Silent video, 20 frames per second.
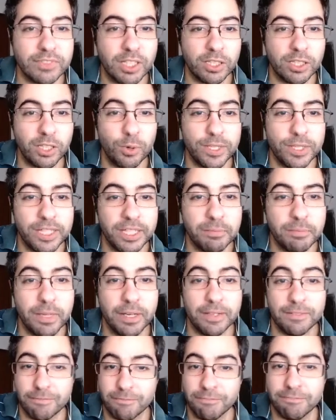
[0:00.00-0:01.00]
Low key,
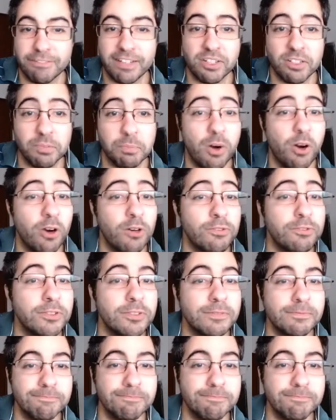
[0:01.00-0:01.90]
but very powerful.